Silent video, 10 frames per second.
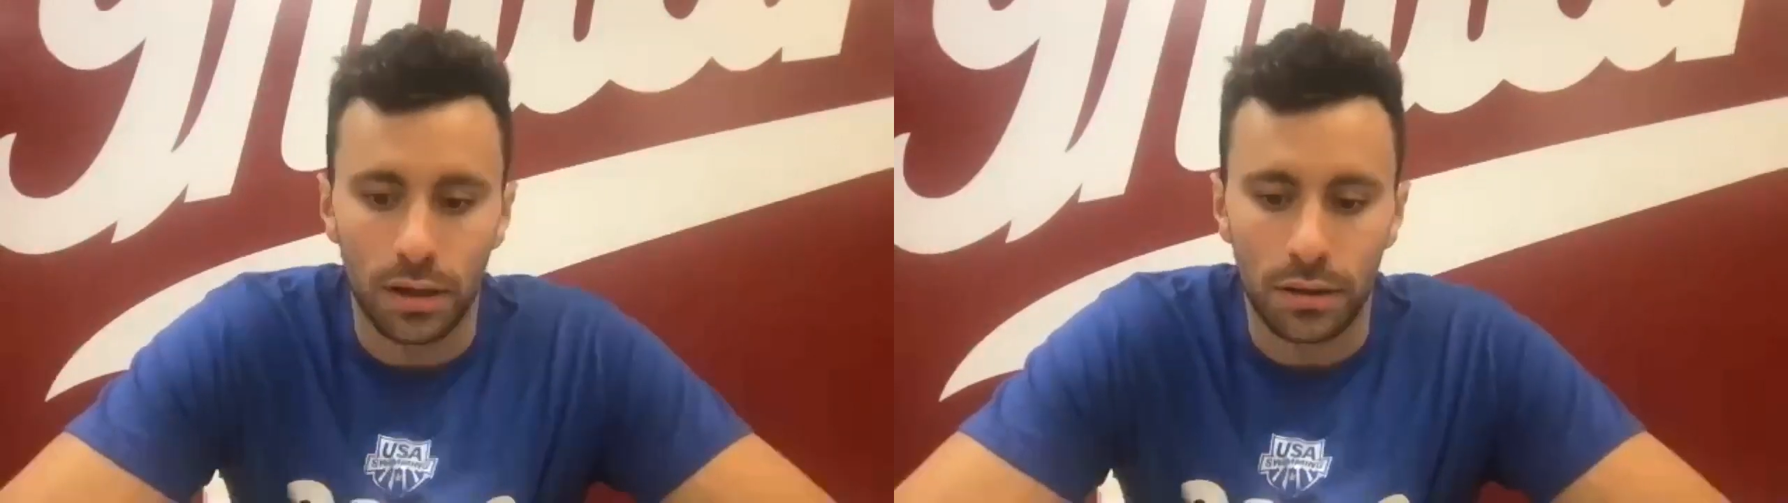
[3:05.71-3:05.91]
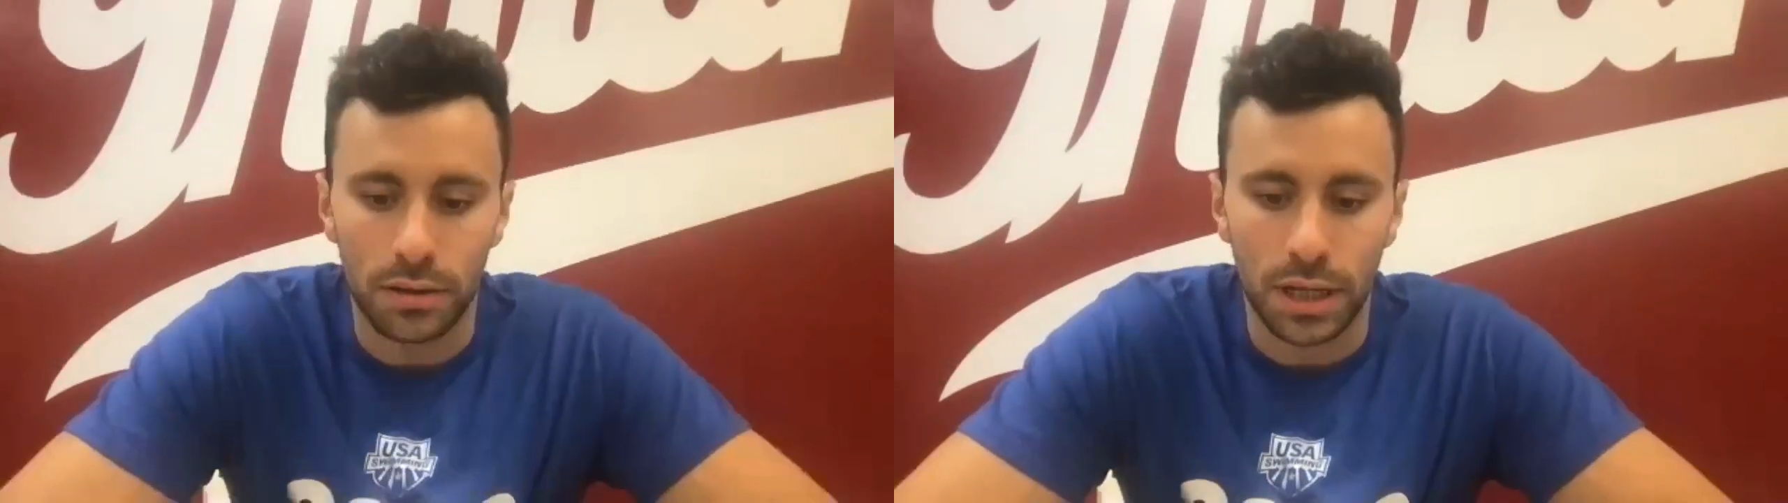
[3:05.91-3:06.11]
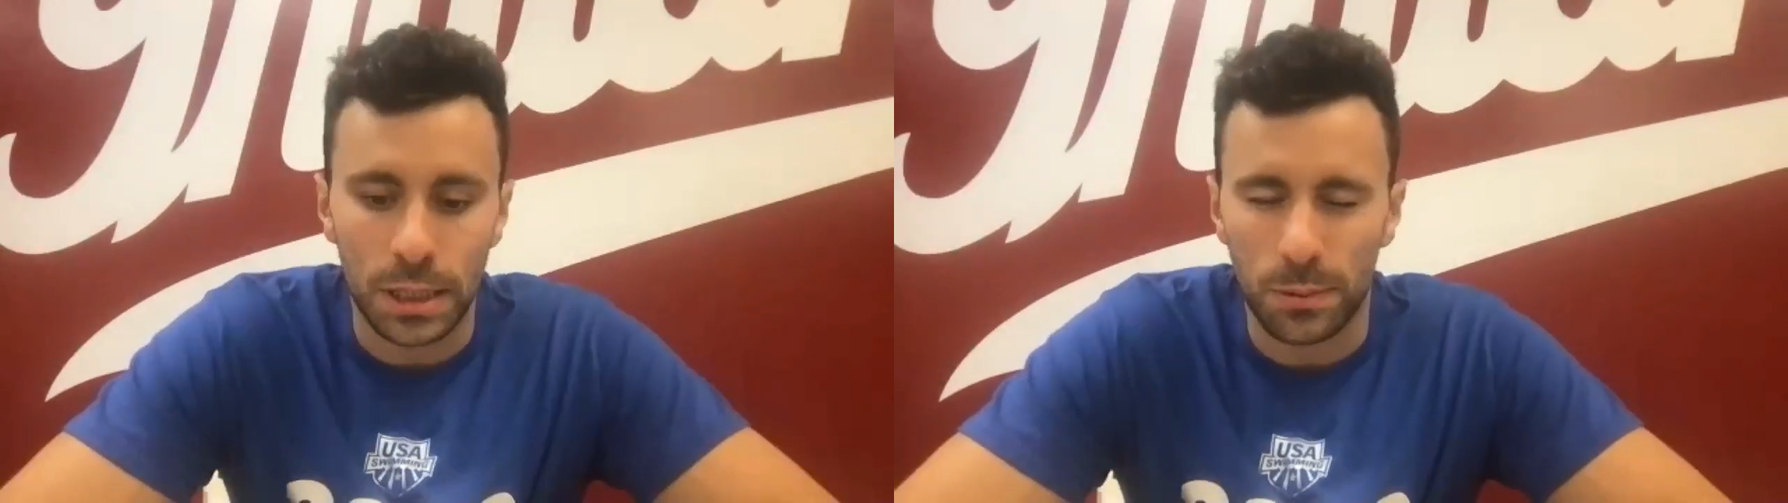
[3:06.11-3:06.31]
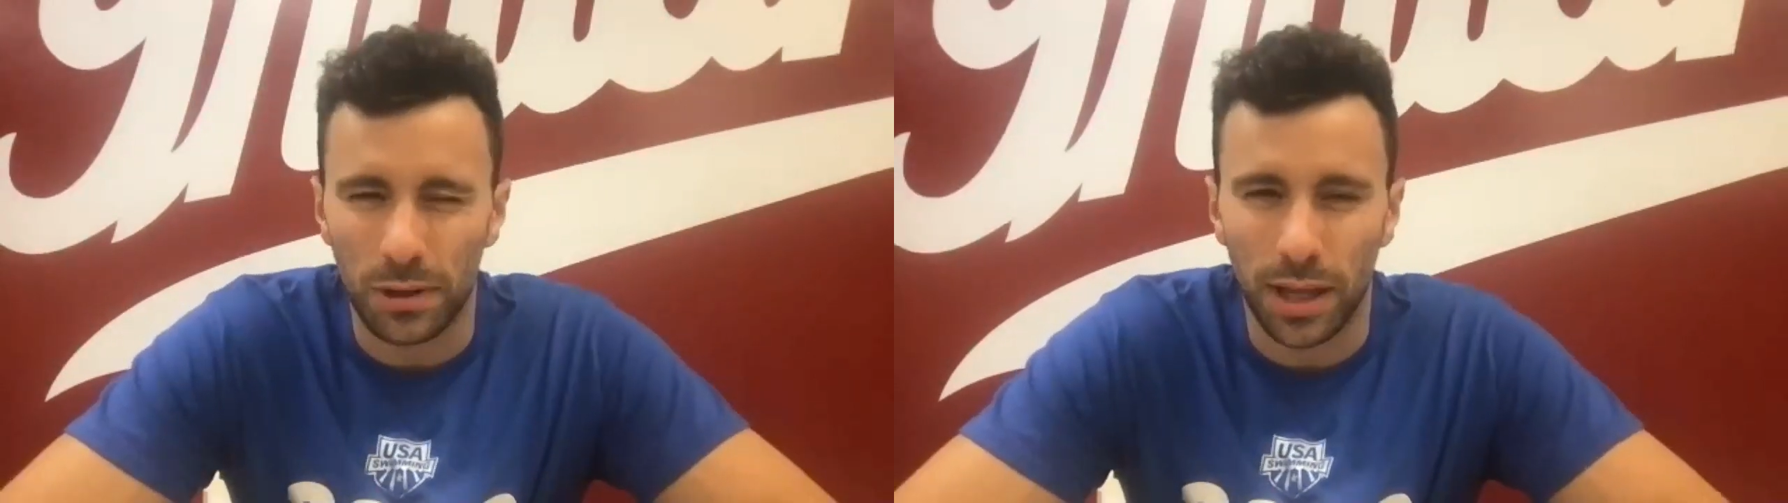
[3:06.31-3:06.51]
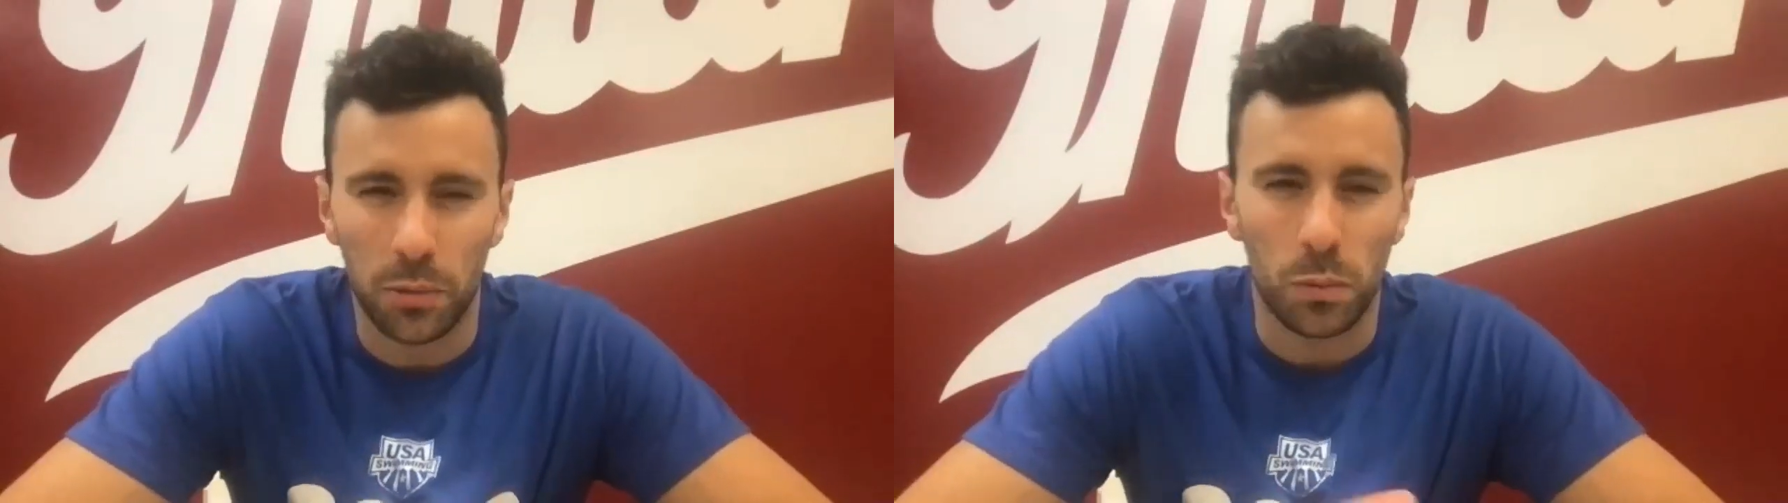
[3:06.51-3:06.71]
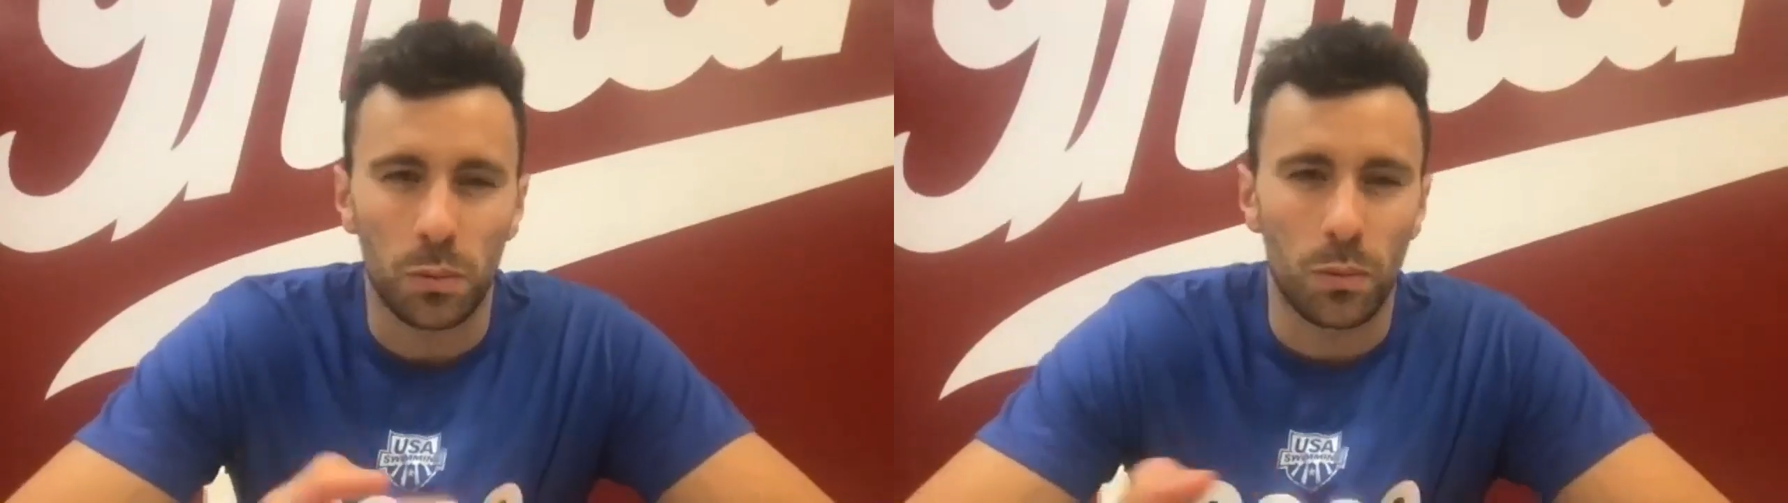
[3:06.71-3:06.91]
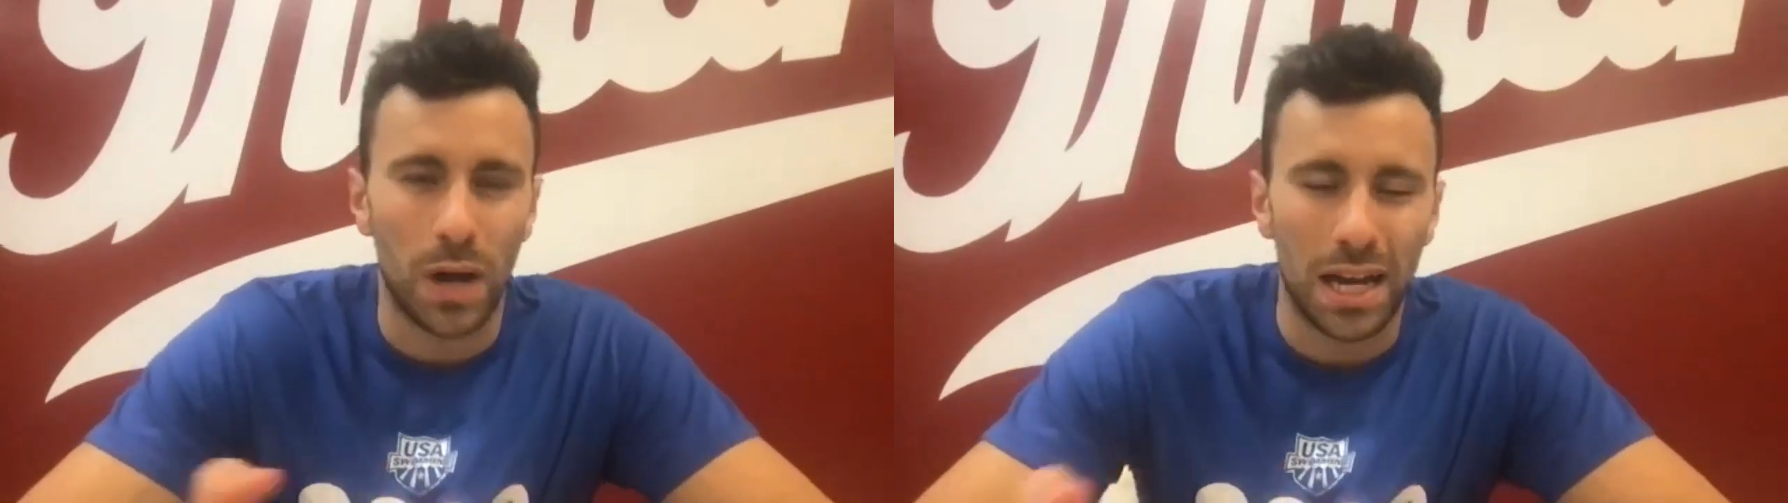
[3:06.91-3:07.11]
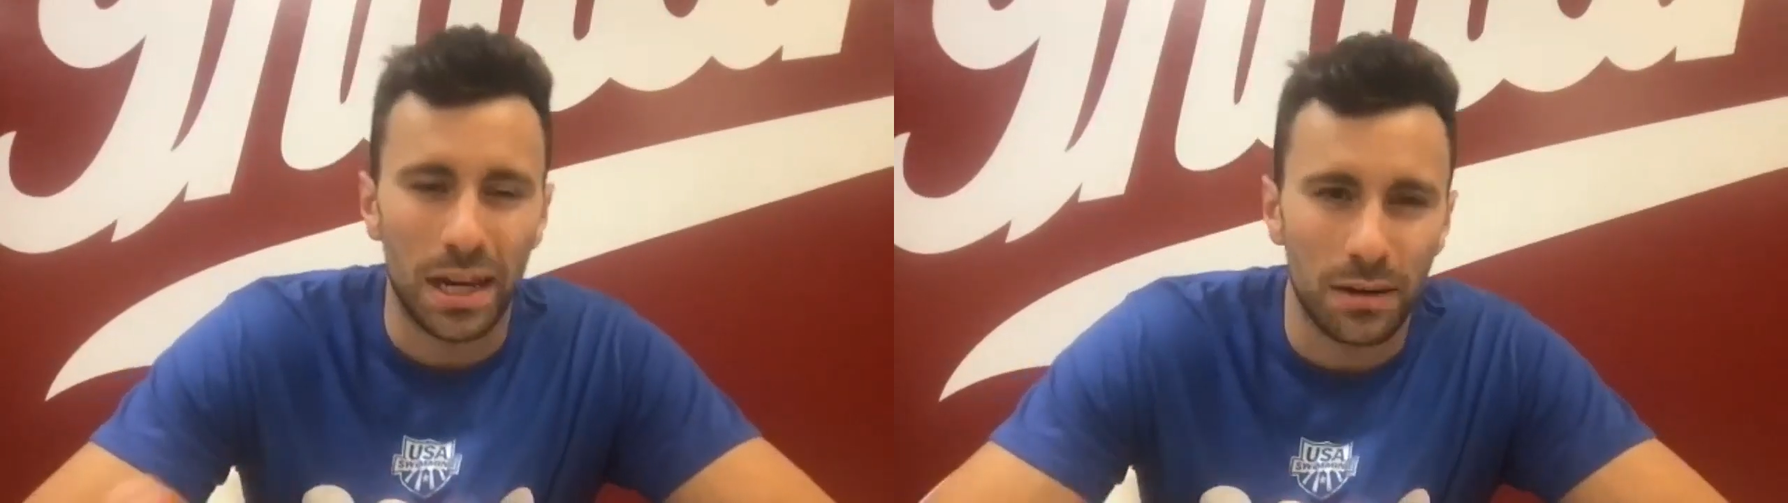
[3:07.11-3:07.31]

other states where like y,